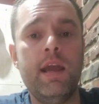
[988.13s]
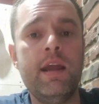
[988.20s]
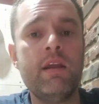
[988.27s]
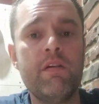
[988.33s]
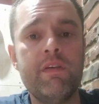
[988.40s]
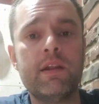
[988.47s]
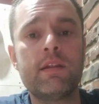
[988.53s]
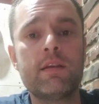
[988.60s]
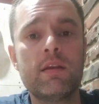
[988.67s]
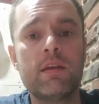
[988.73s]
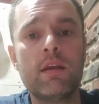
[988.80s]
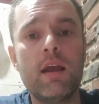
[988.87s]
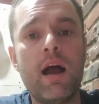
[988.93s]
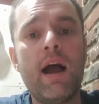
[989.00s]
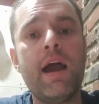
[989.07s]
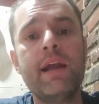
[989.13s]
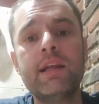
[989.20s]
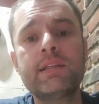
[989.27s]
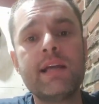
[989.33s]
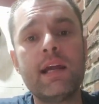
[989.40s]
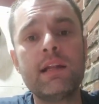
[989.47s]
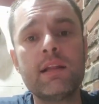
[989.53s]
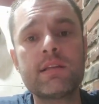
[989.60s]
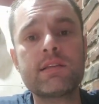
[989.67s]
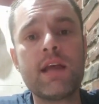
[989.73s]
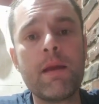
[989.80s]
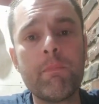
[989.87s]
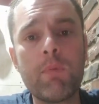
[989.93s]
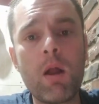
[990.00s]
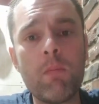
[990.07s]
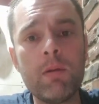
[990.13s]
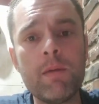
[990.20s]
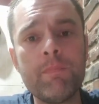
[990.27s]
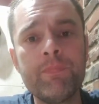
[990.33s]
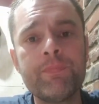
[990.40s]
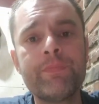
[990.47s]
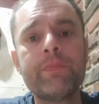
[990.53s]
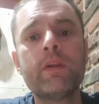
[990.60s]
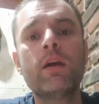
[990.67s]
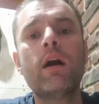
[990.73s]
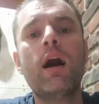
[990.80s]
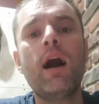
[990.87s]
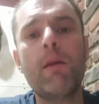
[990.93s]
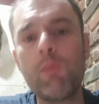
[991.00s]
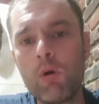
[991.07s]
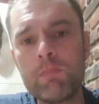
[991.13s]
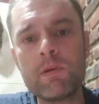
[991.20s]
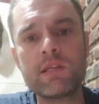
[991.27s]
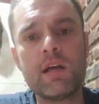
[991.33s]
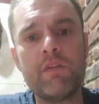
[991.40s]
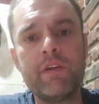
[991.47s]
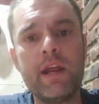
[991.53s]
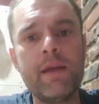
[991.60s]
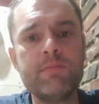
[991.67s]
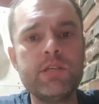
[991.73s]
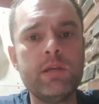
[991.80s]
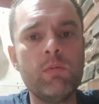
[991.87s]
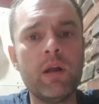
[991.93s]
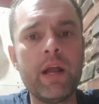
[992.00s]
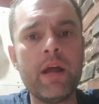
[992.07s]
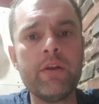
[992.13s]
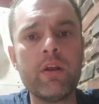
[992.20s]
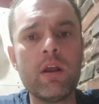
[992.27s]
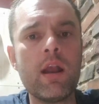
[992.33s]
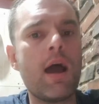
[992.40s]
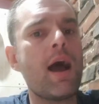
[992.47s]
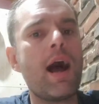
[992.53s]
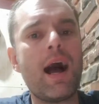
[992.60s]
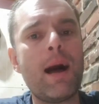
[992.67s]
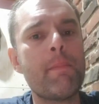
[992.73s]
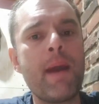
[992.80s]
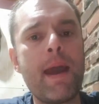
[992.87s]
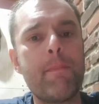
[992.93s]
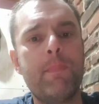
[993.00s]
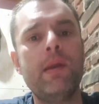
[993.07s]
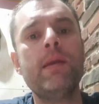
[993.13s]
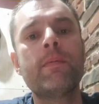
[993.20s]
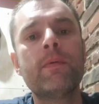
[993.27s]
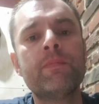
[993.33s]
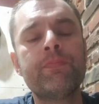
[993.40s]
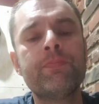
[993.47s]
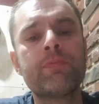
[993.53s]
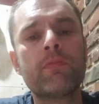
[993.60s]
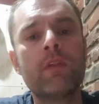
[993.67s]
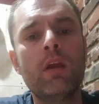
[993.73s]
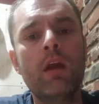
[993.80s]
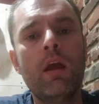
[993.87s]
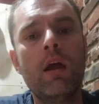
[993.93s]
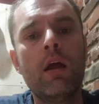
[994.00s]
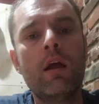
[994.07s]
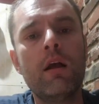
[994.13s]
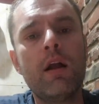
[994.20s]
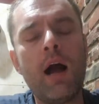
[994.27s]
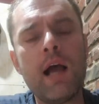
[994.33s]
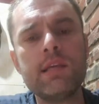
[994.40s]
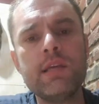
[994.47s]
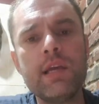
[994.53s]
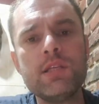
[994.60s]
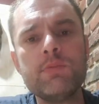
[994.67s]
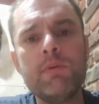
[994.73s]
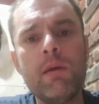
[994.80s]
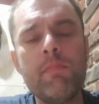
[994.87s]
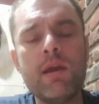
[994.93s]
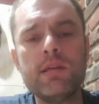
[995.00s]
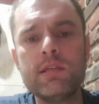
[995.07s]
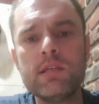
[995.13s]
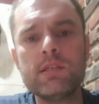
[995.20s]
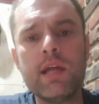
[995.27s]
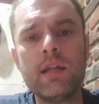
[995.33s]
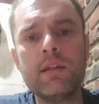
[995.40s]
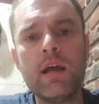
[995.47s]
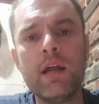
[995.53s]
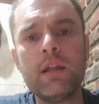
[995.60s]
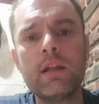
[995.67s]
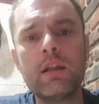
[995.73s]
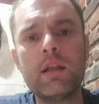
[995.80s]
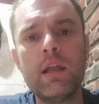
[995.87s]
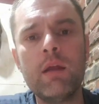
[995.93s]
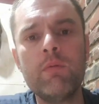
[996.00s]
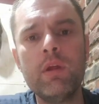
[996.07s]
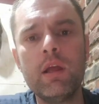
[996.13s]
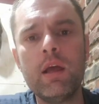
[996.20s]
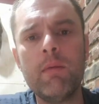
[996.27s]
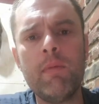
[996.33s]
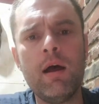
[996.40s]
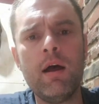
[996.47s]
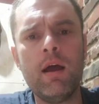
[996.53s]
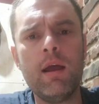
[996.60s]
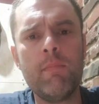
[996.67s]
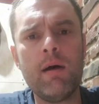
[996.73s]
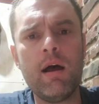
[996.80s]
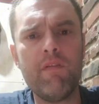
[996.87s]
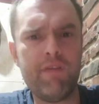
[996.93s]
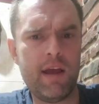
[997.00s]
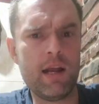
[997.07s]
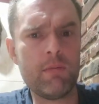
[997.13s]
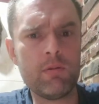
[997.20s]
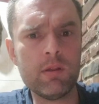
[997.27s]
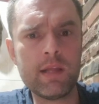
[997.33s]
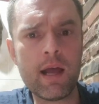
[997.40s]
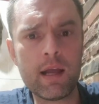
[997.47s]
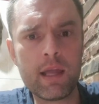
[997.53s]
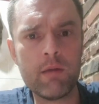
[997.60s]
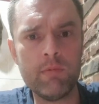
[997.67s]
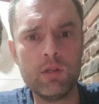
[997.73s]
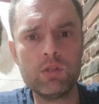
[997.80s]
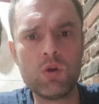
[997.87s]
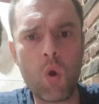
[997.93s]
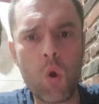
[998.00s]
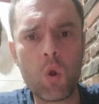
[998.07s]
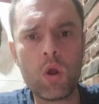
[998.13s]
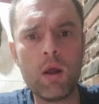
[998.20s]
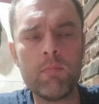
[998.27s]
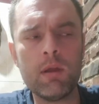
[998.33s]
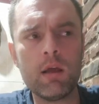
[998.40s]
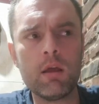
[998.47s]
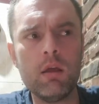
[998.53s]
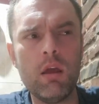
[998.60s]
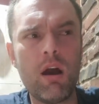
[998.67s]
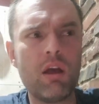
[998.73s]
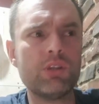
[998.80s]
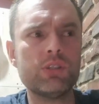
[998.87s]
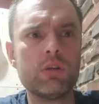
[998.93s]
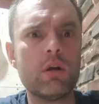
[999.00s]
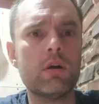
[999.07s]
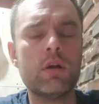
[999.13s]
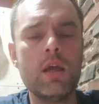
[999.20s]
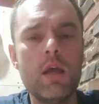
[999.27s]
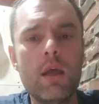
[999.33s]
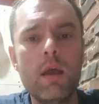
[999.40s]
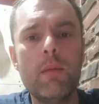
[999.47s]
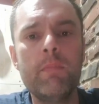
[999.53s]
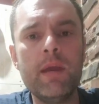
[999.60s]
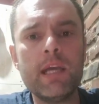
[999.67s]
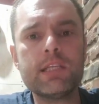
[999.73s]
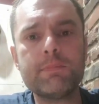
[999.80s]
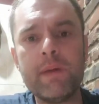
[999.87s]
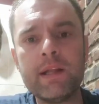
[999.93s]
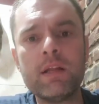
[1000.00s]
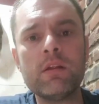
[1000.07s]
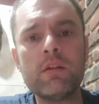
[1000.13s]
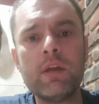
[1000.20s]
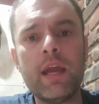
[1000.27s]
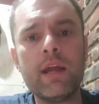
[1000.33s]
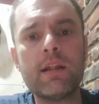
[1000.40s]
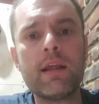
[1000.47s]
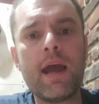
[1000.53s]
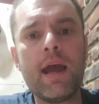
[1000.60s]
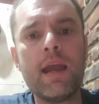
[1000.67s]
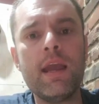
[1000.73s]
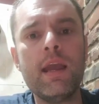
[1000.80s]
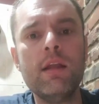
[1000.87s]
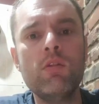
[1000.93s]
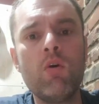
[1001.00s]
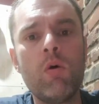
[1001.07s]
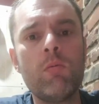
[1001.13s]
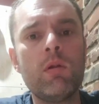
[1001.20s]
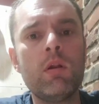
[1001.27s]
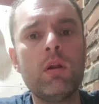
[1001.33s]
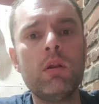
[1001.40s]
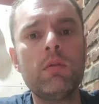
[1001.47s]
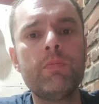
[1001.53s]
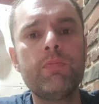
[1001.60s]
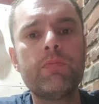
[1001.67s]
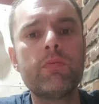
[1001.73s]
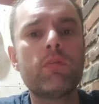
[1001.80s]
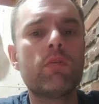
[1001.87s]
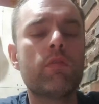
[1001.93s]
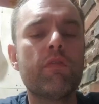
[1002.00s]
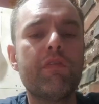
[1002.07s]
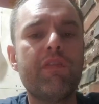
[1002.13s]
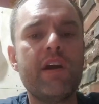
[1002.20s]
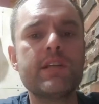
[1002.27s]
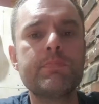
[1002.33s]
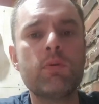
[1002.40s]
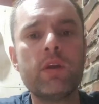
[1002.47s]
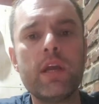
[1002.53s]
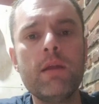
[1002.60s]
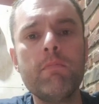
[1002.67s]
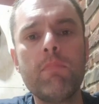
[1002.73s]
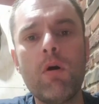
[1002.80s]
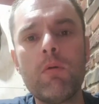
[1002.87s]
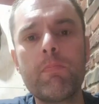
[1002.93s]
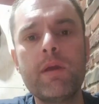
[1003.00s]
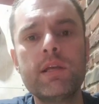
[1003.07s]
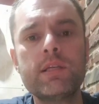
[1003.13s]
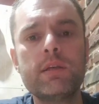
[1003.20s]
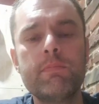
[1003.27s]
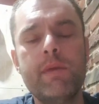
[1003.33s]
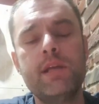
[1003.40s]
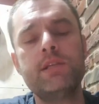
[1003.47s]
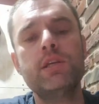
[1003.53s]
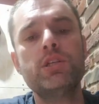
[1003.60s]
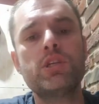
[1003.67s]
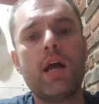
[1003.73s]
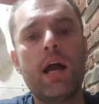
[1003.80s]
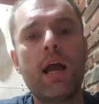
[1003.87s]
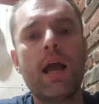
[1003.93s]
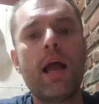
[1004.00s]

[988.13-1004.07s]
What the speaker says: End of it. I had exactly the same problem. I bought myself an Mg100. I'm happy. Guy sends me a message that night. Am I available now? Can we talk? I'm like, yeah, sure. Me expecting to get a normal Facebook inbox message,